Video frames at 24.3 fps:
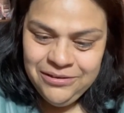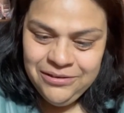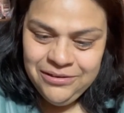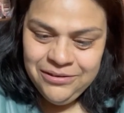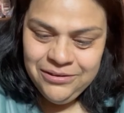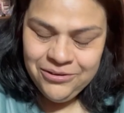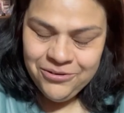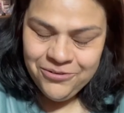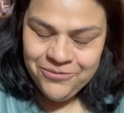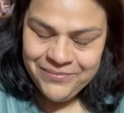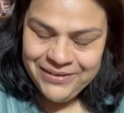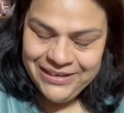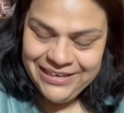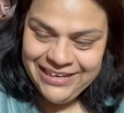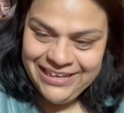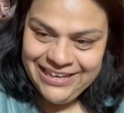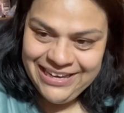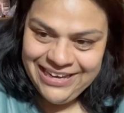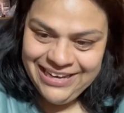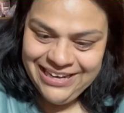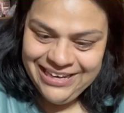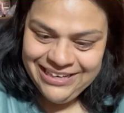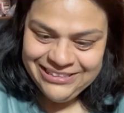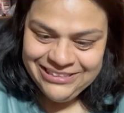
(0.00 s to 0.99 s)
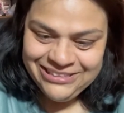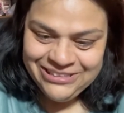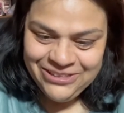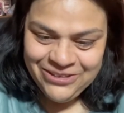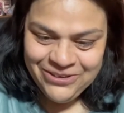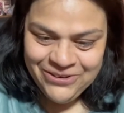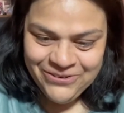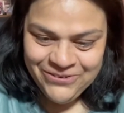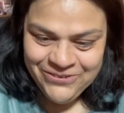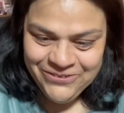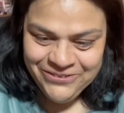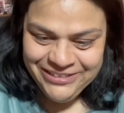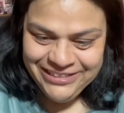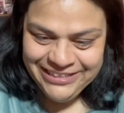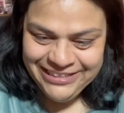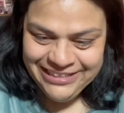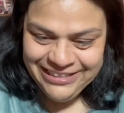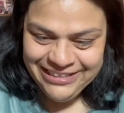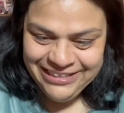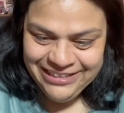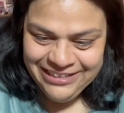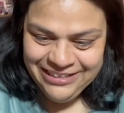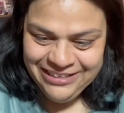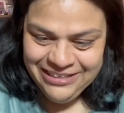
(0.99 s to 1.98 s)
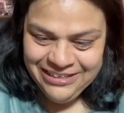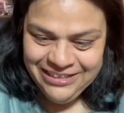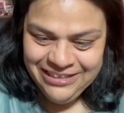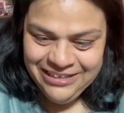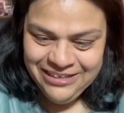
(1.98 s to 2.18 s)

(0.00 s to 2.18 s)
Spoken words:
Oh my God, Tony.